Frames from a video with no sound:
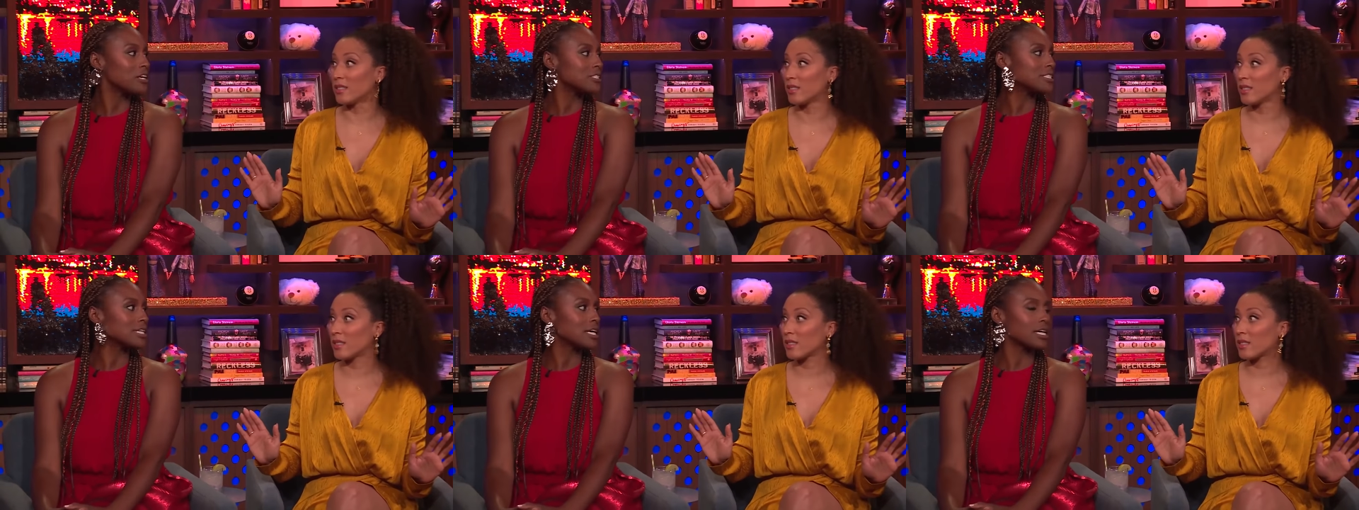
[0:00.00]

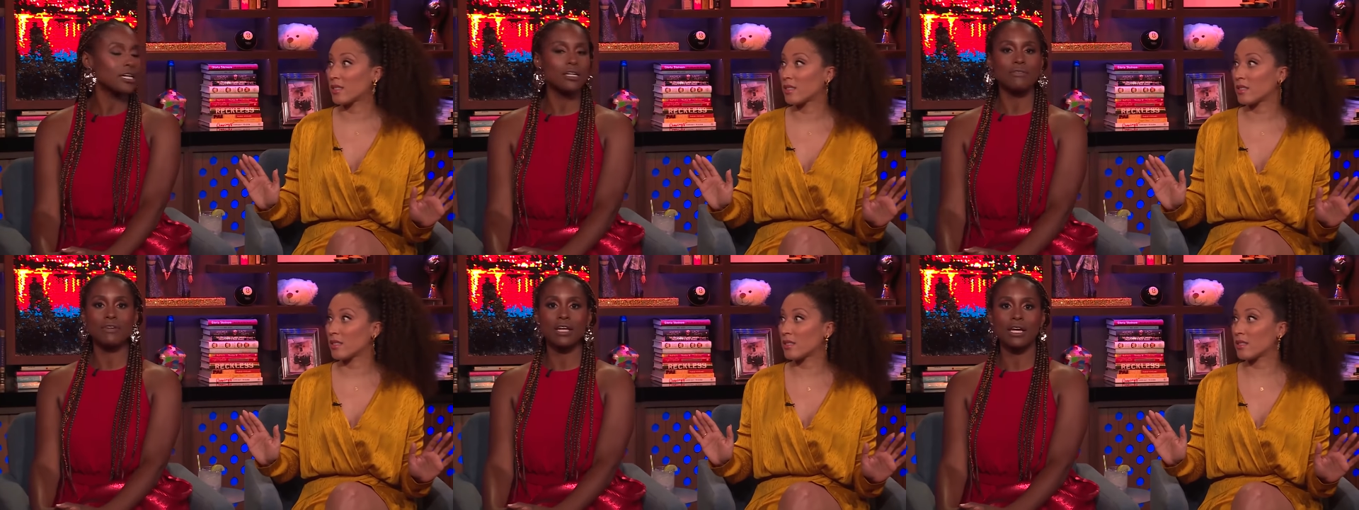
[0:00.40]
Speaker 1: else that
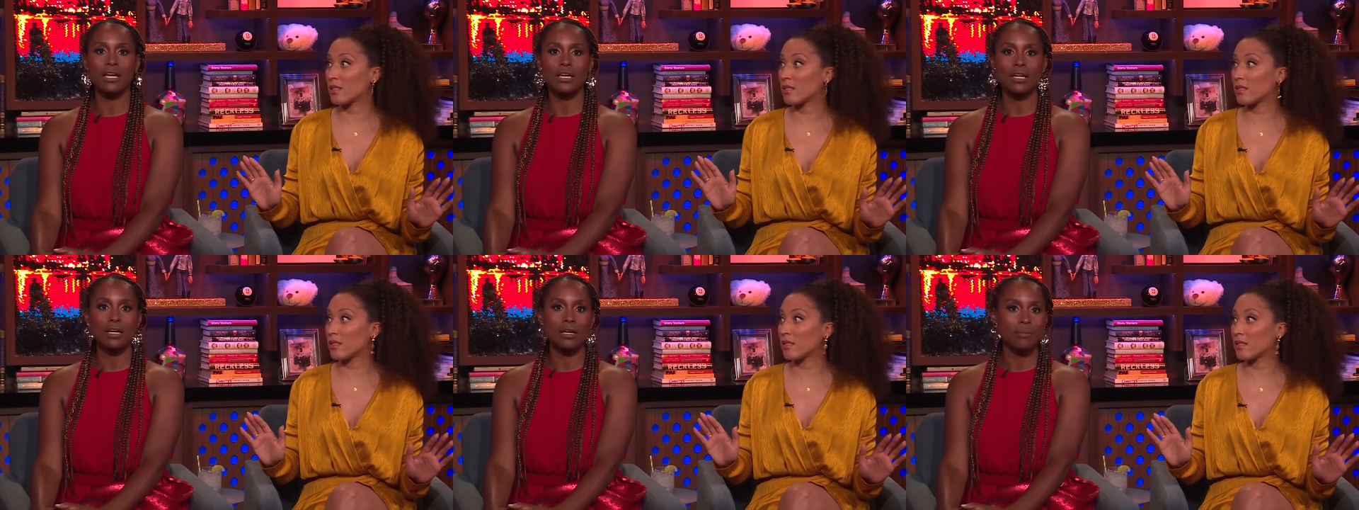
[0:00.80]
could have
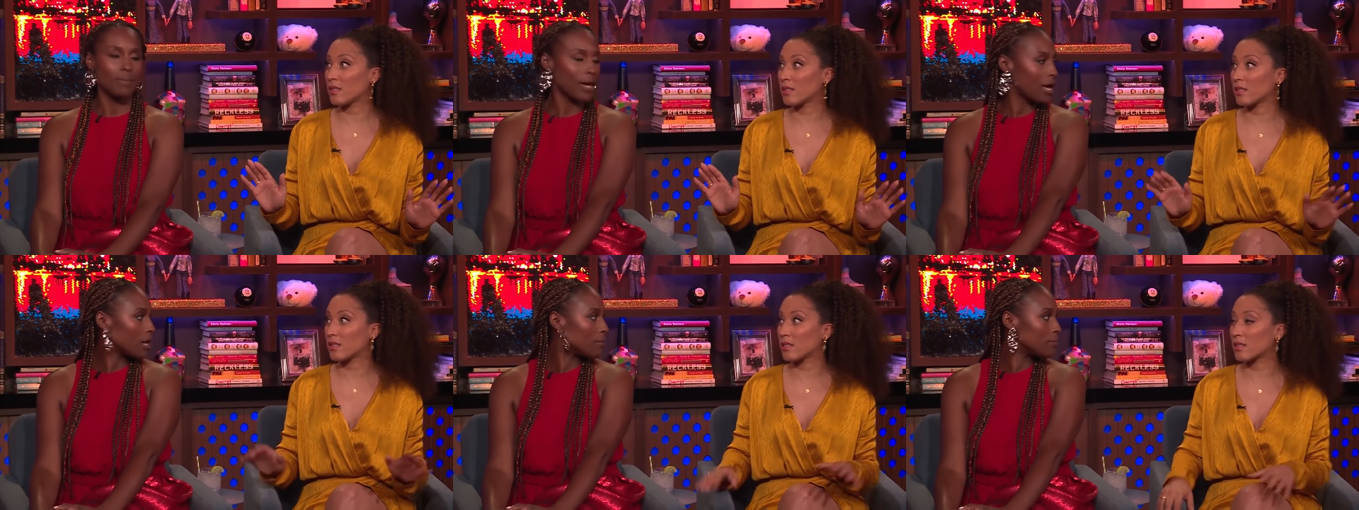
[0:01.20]
led a
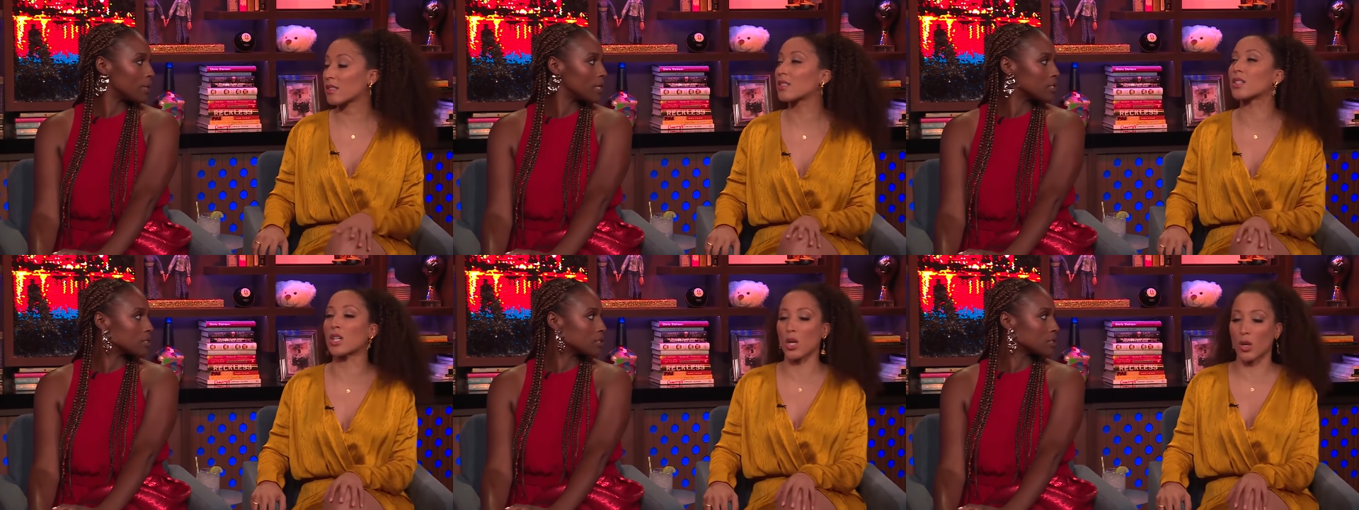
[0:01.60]
bad
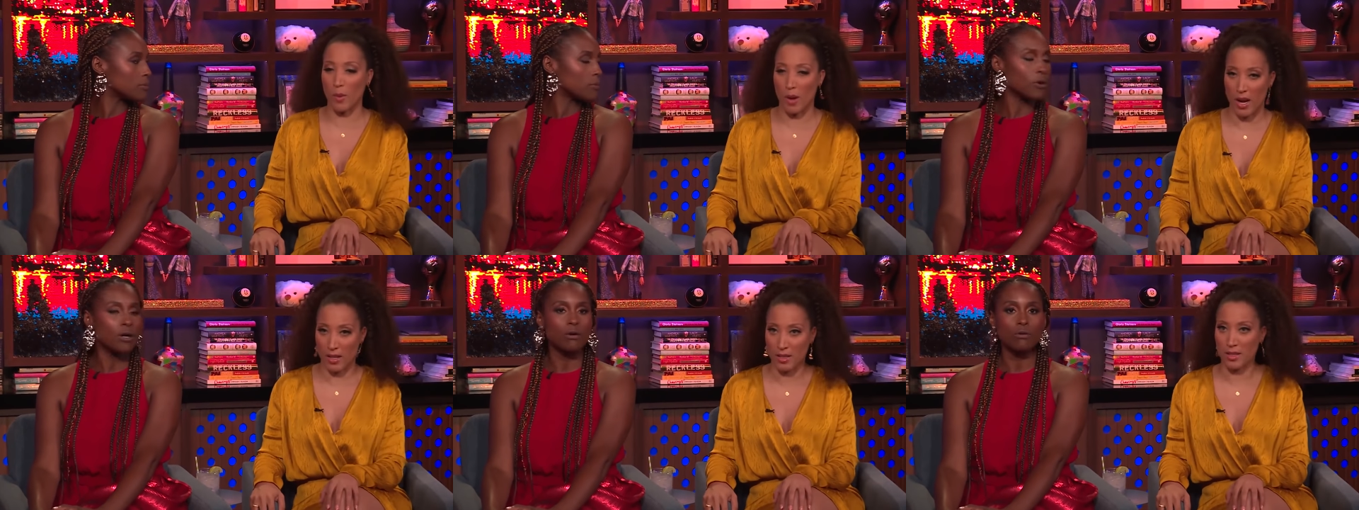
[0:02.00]
big
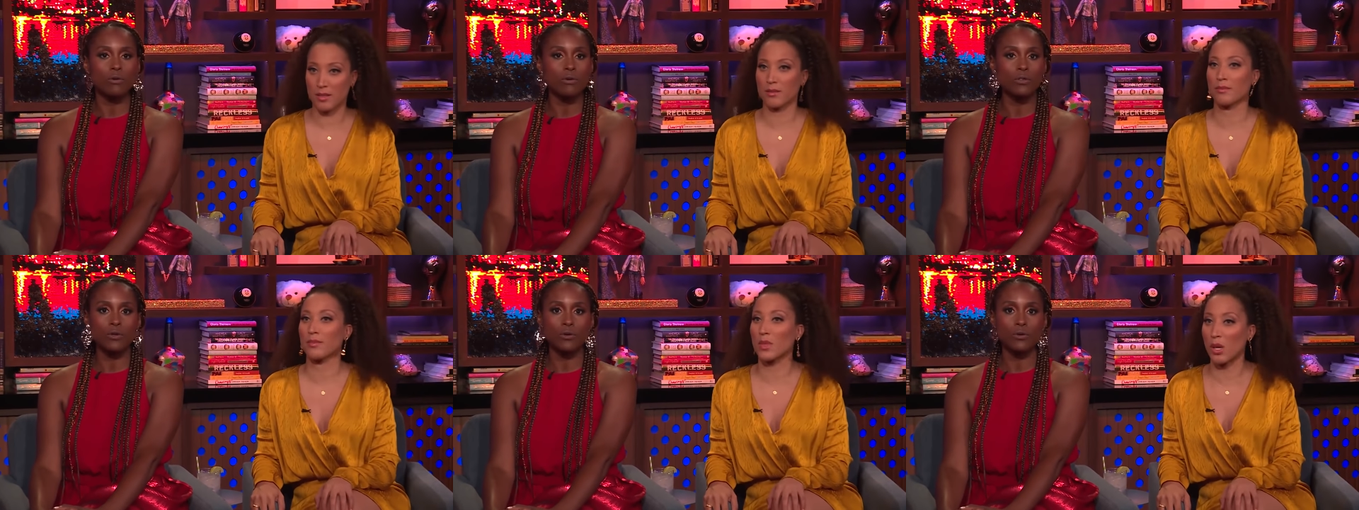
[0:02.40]
correct
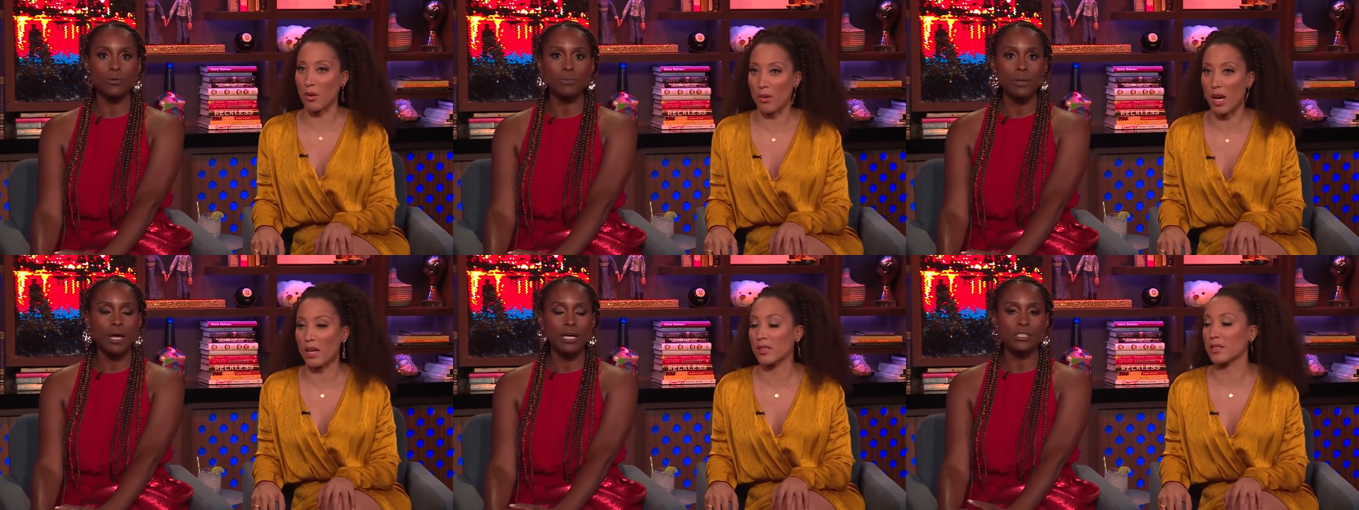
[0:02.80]
uh, group
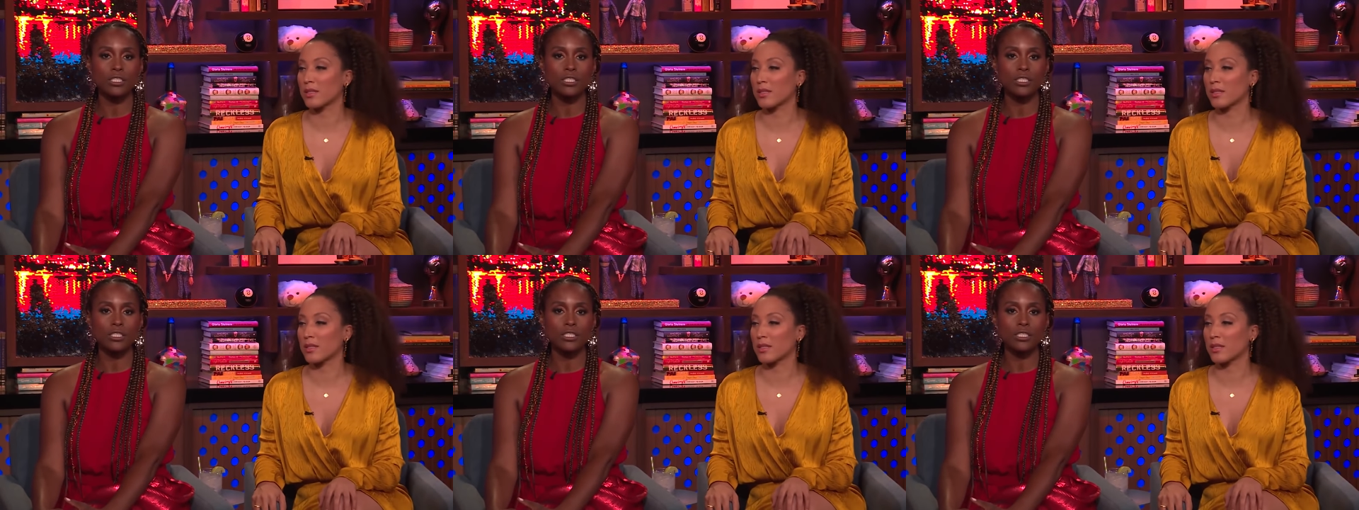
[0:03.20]
correct.